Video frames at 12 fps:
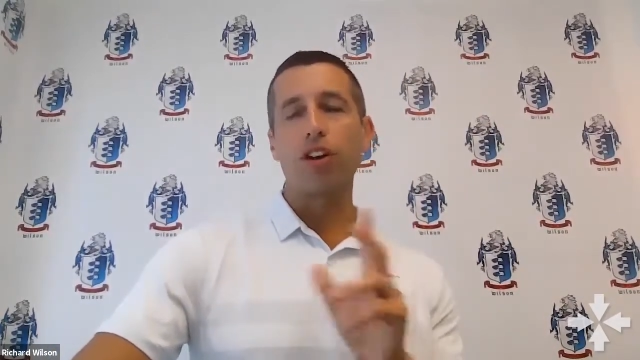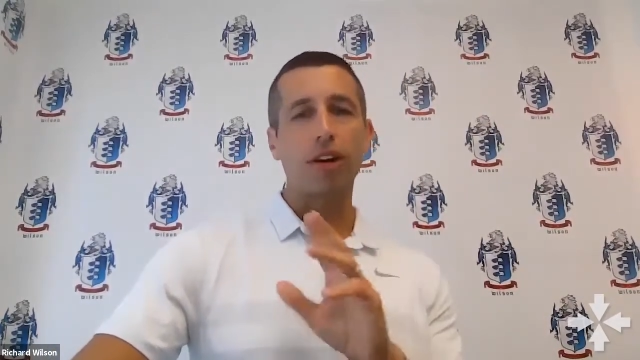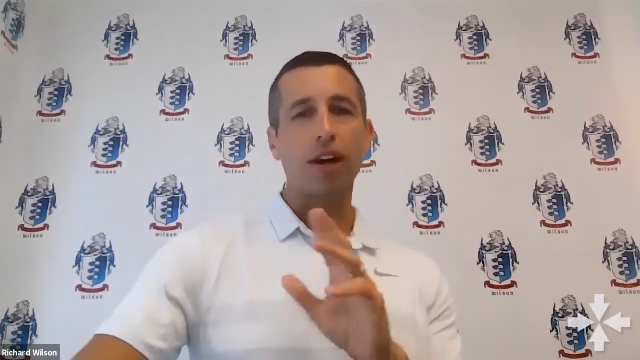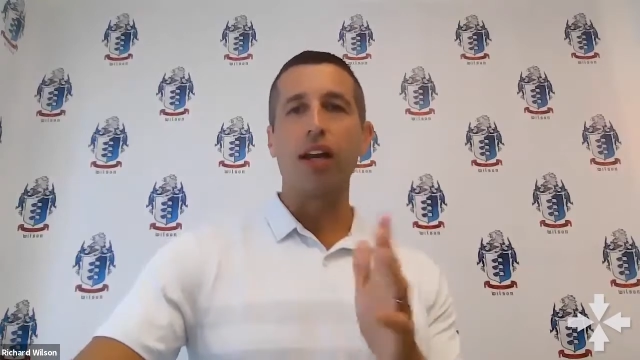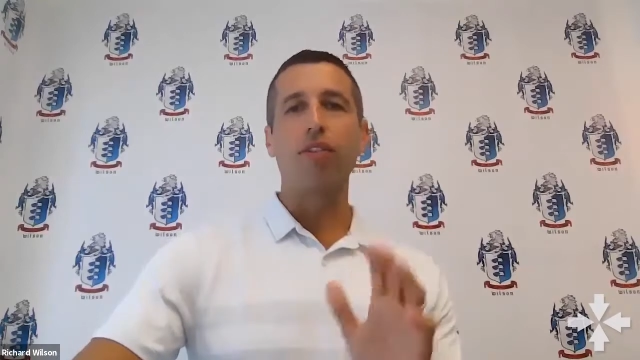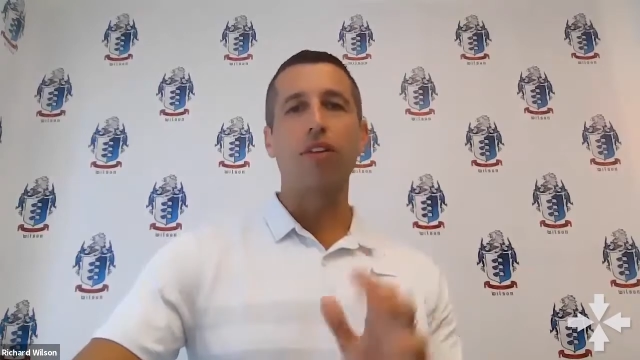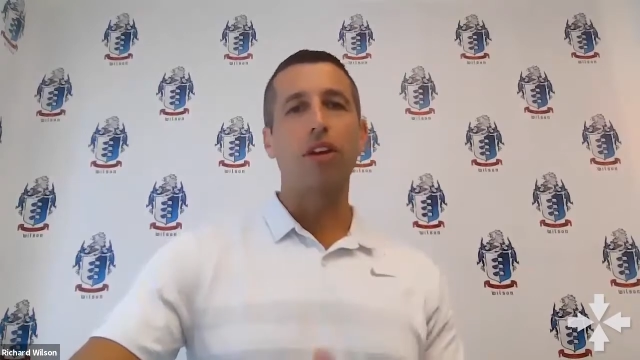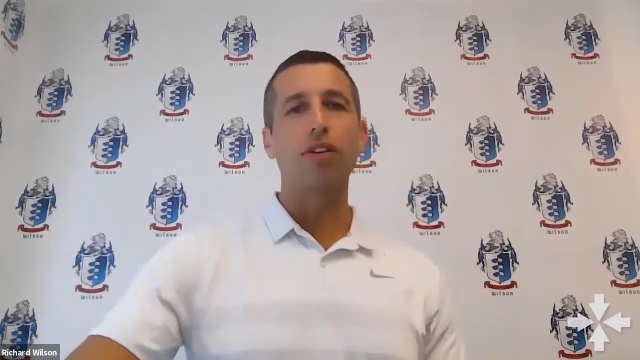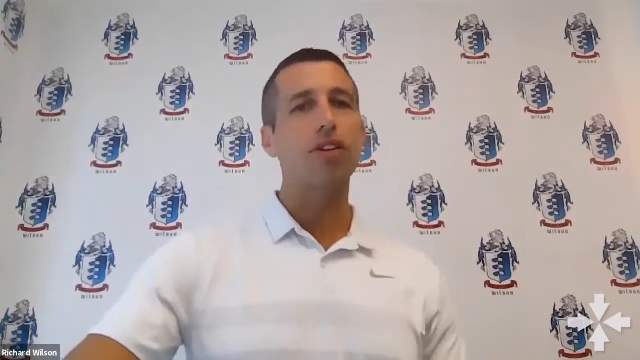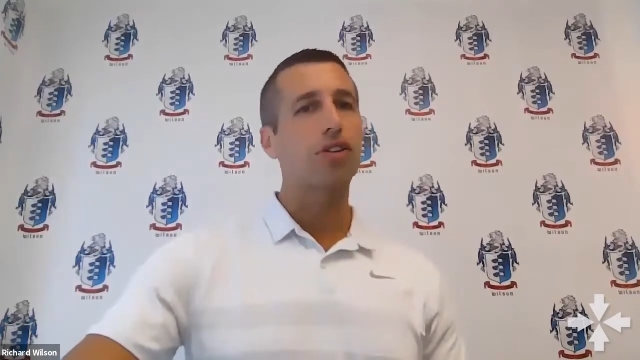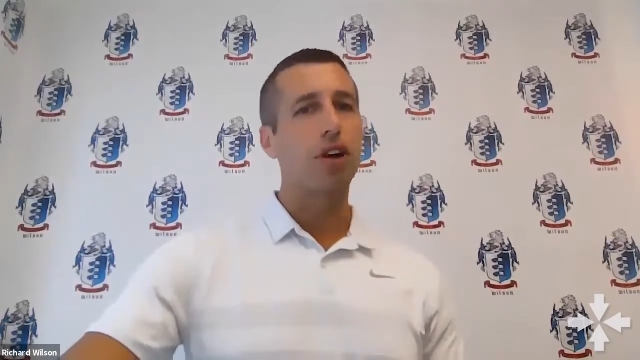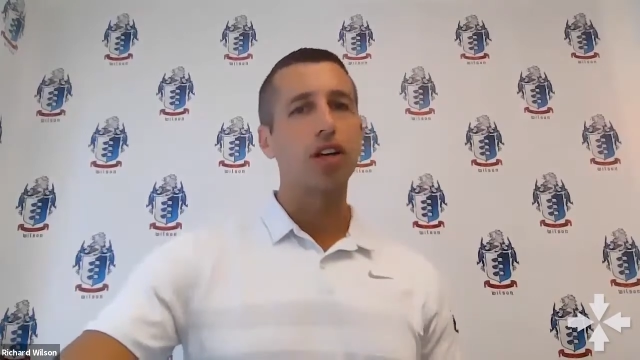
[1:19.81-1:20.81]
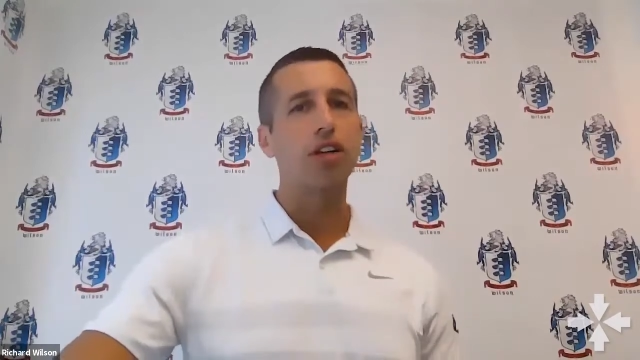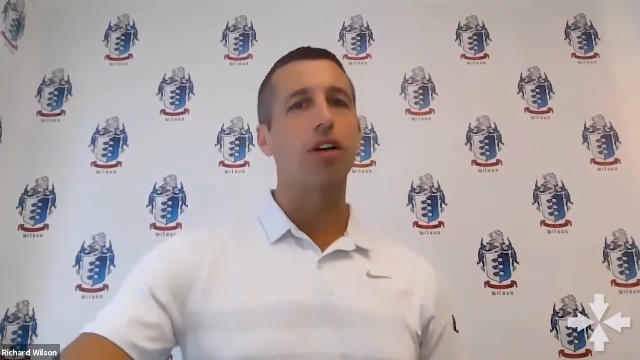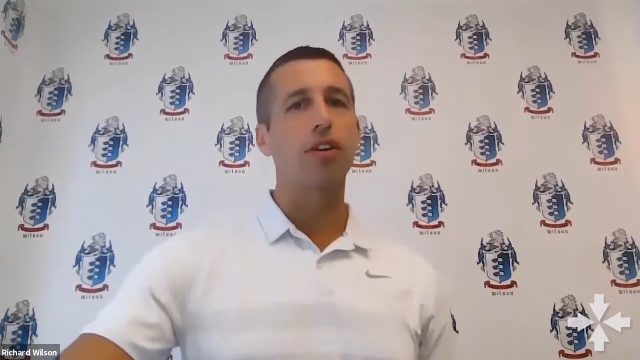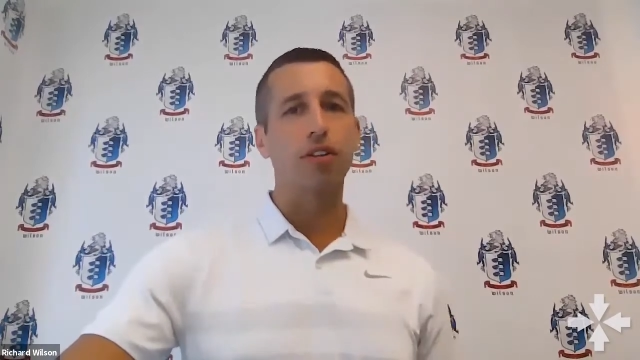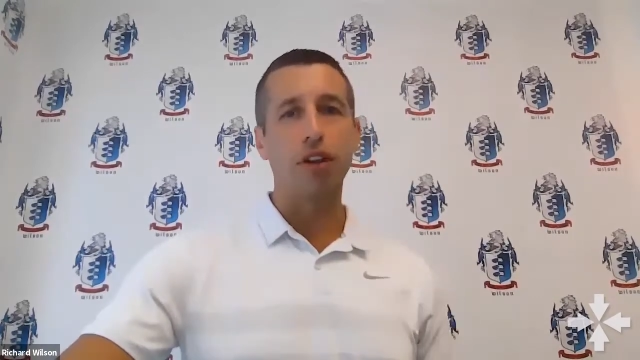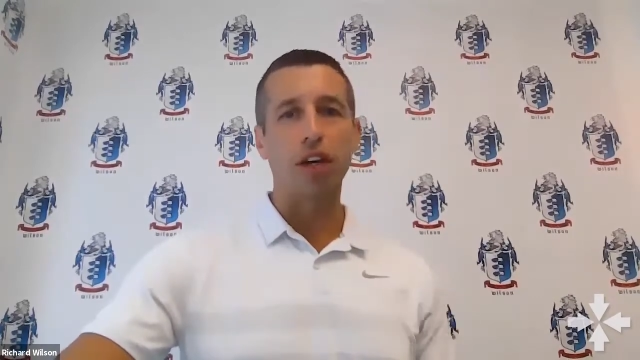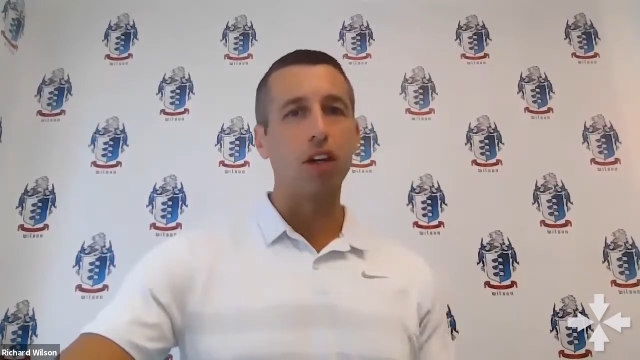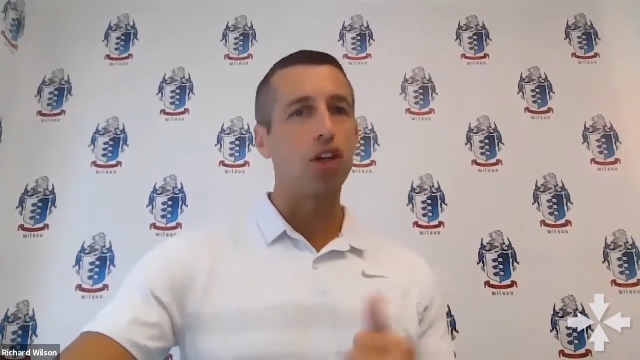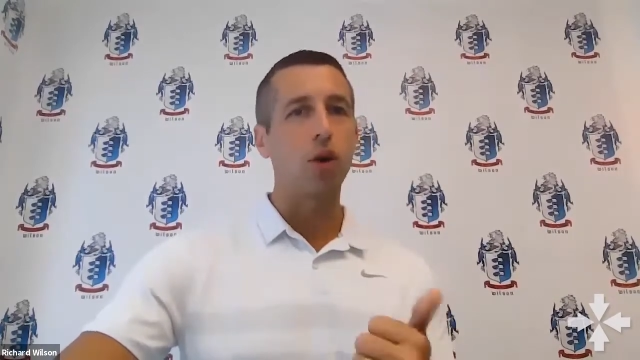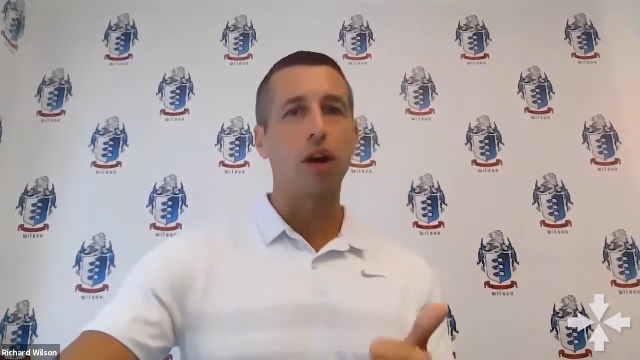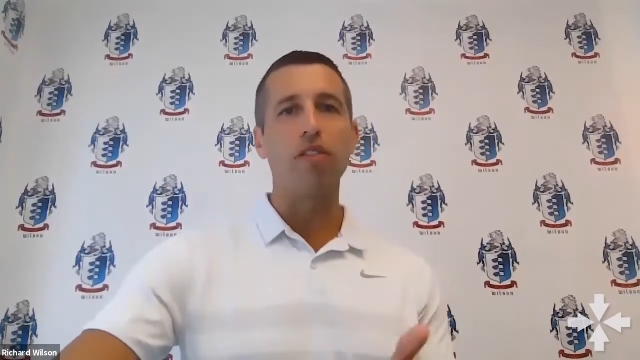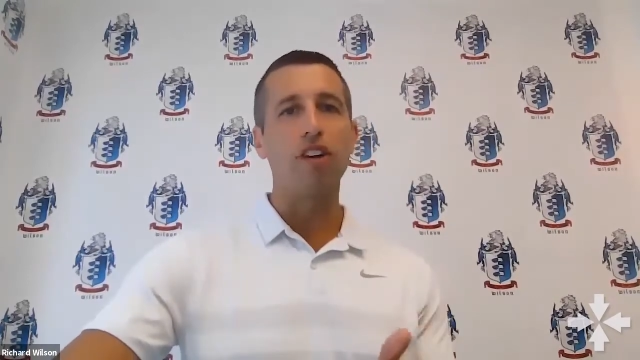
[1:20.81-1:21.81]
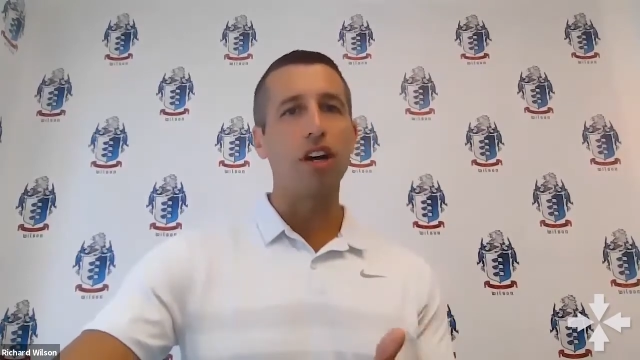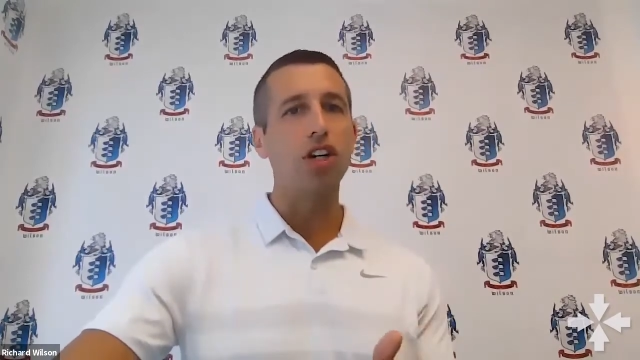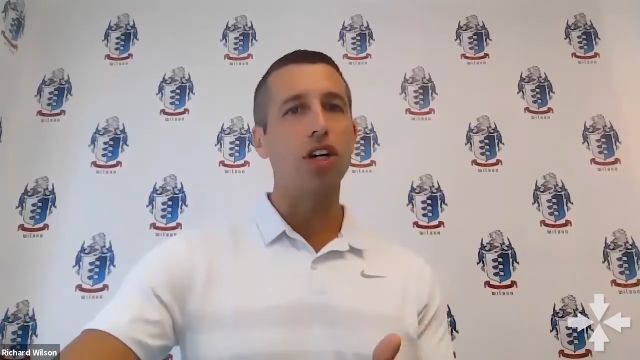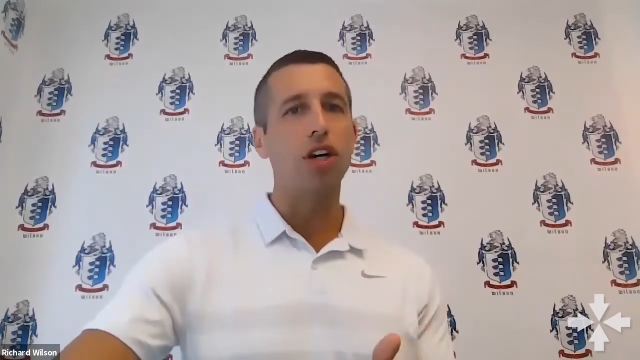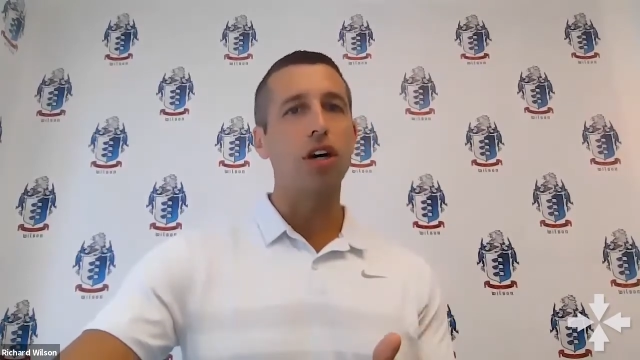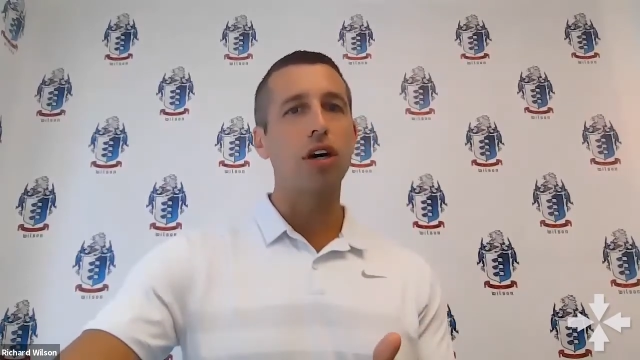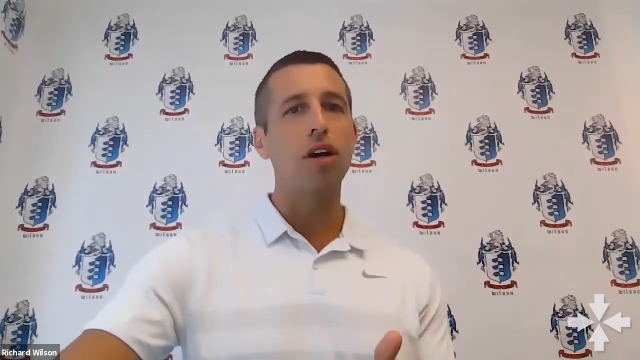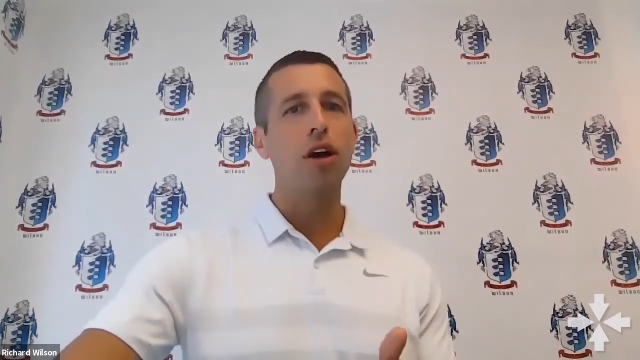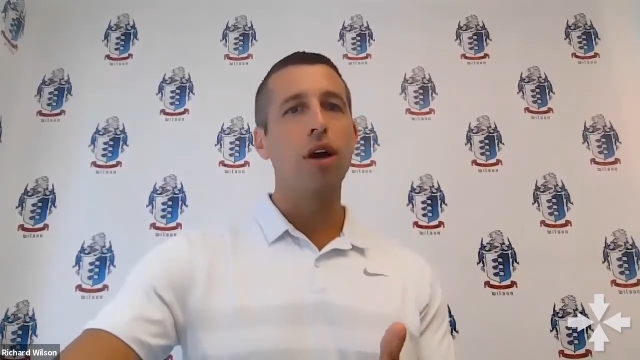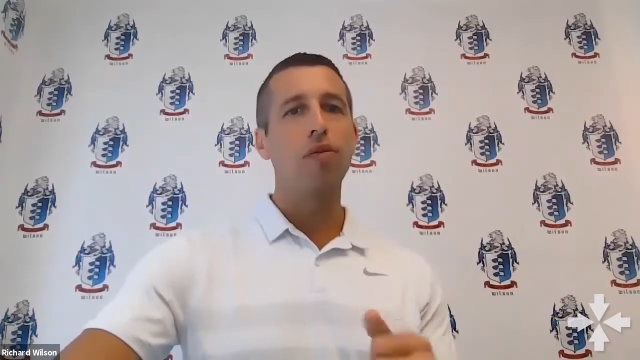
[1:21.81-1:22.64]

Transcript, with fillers: creative in their structures, like a joint venture,